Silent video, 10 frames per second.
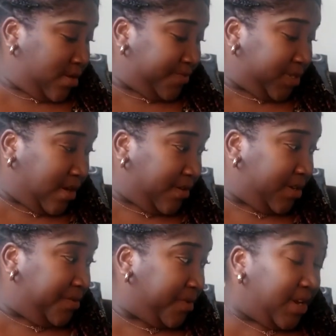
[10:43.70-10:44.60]
I'm
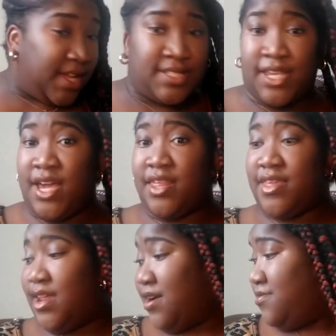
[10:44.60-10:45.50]
sorry, I'm gonna have to
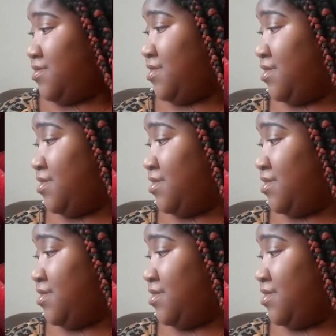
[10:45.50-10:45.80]
edit that out.